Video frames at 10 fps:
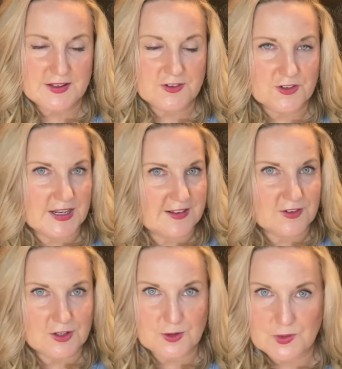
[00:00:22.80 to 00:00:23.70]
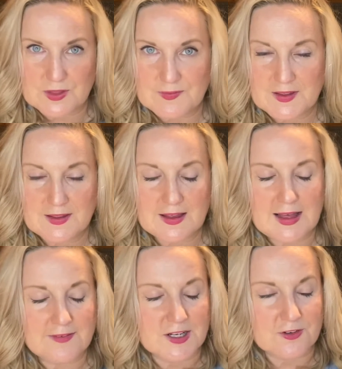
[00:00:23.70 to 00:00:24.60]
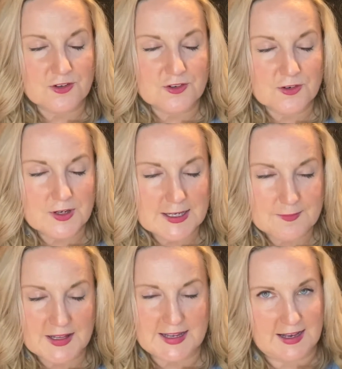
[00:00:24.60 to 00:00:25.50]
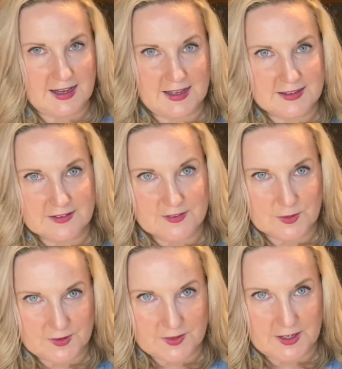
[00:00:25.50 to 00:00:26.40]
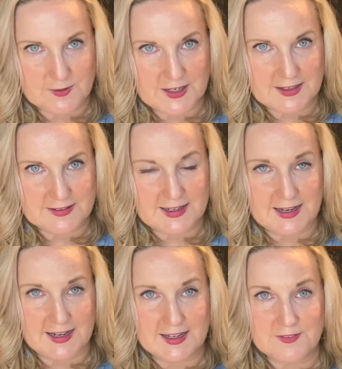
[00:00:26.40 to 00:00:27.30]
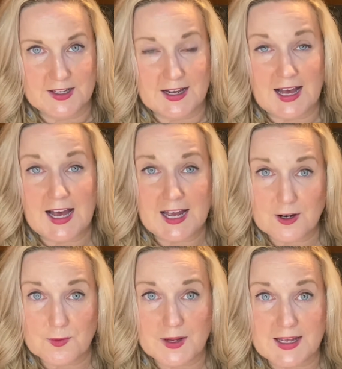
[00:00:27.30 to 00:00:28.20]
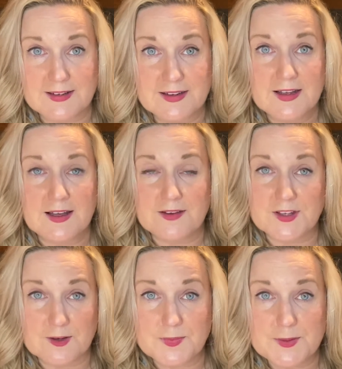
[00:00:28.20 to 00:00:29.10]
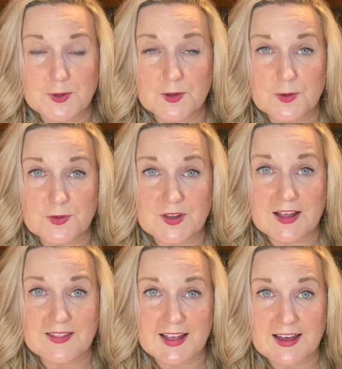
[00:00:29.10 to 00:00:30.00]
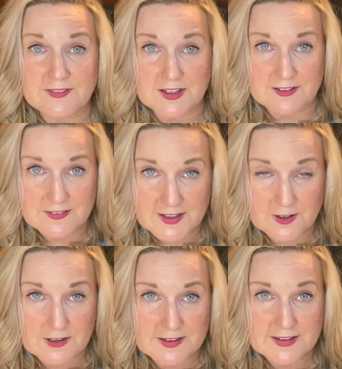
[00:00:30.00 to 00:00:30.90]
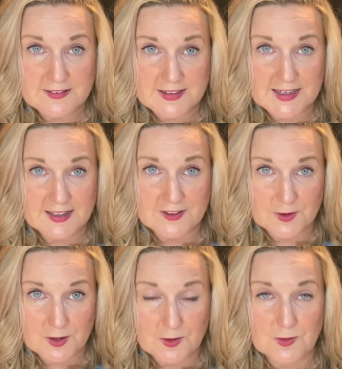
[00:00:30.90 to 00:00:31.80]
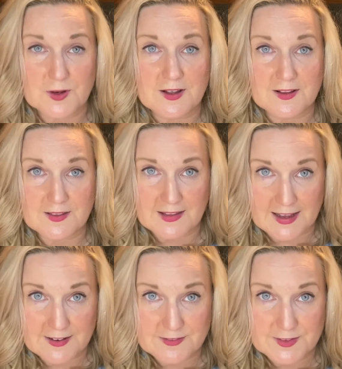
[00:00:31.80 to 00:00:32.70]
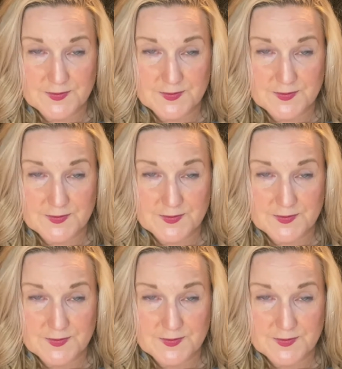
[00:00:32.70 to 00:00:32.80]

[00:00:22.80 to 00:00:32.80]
Trans youth have an extremely high suicide rate, and even a higher rate of young people who say they have considered taking their own life.